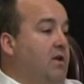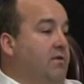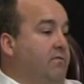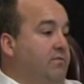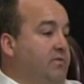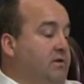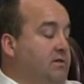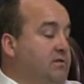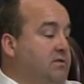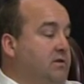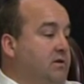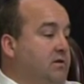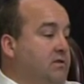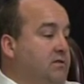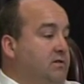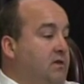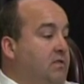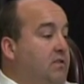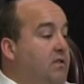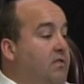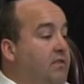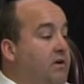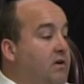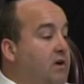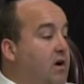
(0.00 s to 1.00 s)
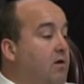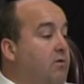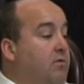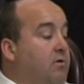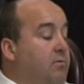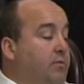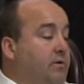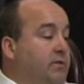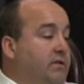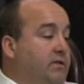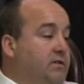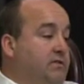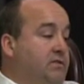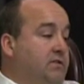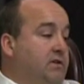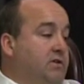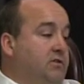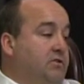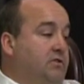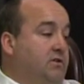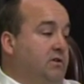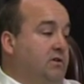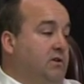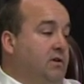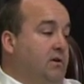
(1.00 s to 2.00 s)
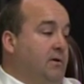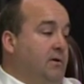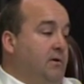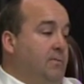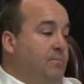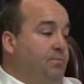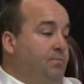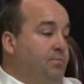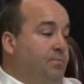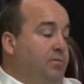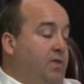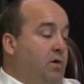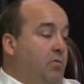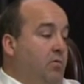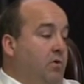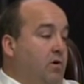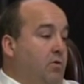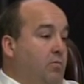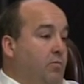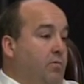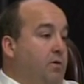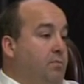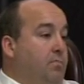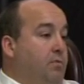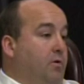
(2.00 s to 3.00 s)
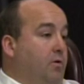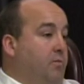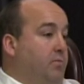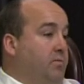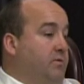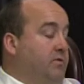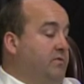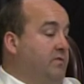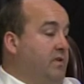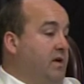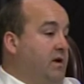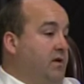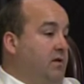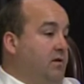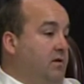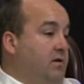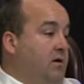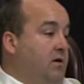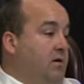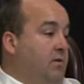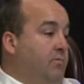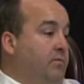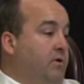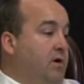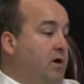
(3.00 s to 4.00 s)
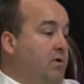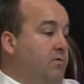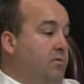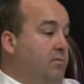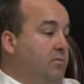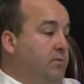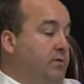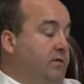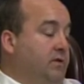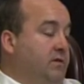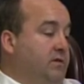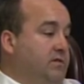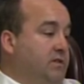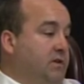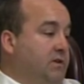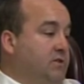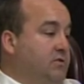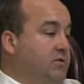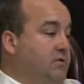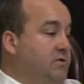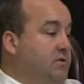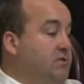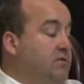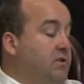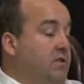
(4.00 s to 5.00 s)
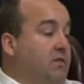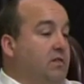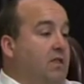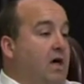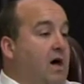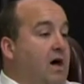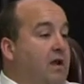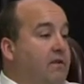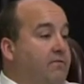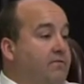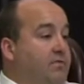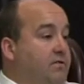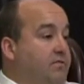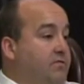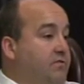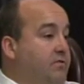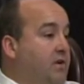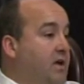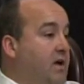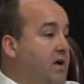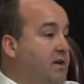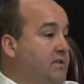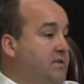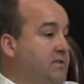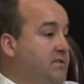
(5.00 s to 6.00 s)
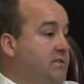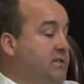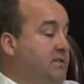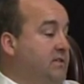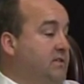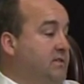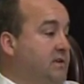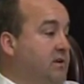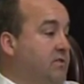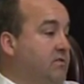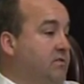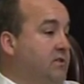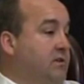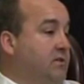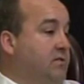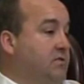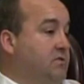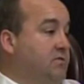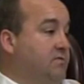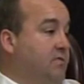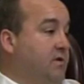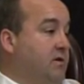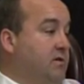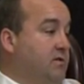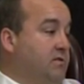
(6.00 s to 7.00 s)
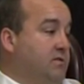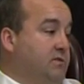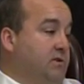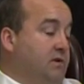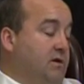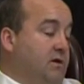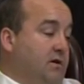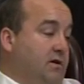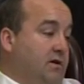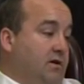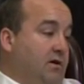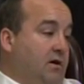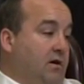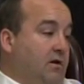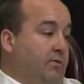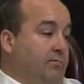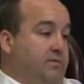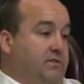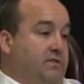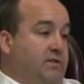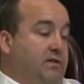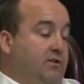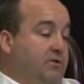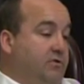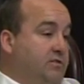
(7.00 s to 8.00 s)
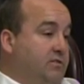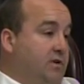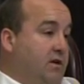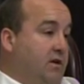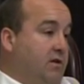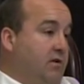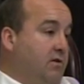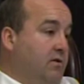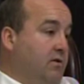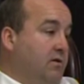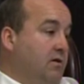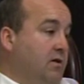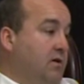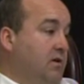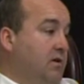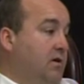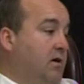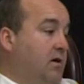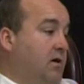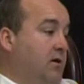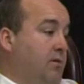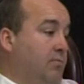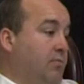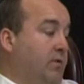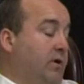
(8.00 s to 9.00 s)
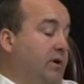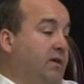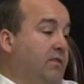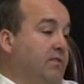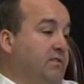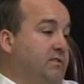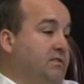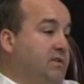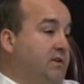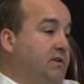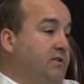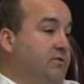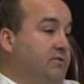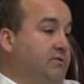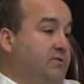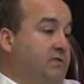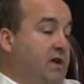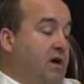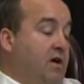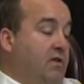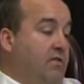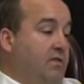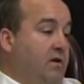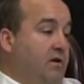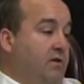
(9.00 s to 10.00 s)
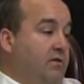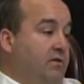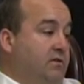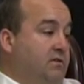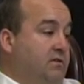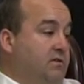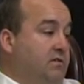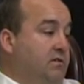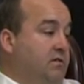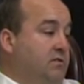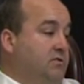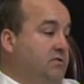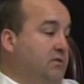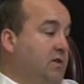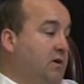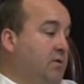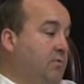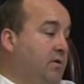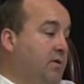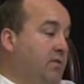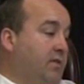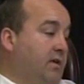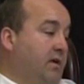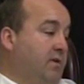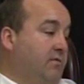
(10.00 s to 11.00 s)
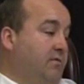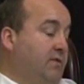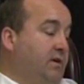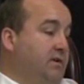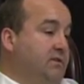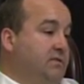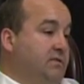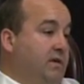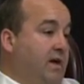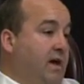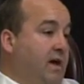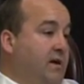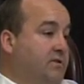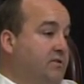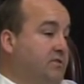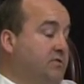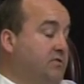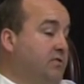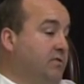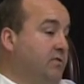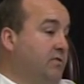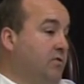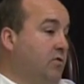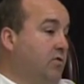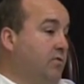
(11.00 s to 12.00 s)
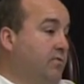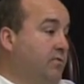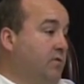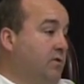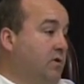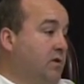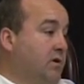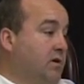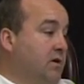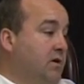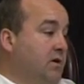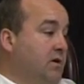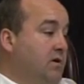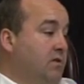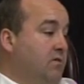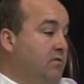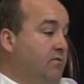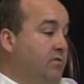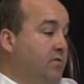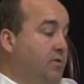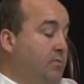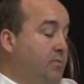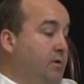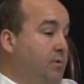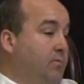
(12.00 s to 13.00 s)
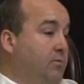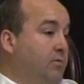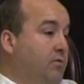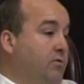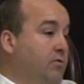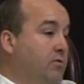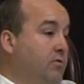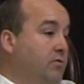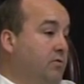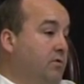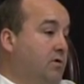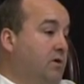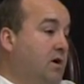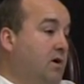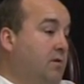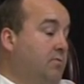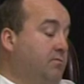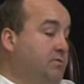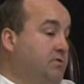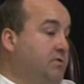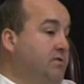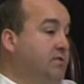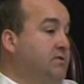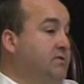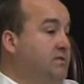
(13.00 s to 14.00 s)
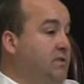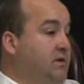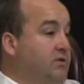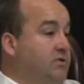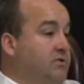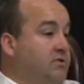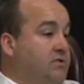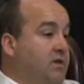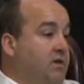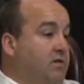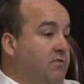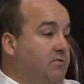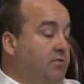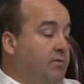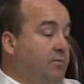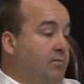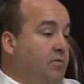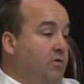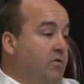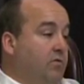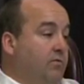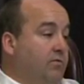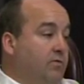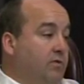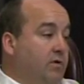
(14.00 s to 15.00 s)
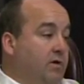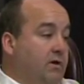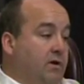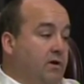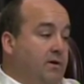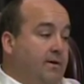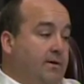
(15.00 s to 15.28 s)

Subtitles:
of these things. And then the current police station, they want to repurpose that current police station. There's a lot of different ideas out there as far as senior center, bringing the seniors down there, and so that way they have easy access to the Overlook for the people who come to the senior center from the Overlook.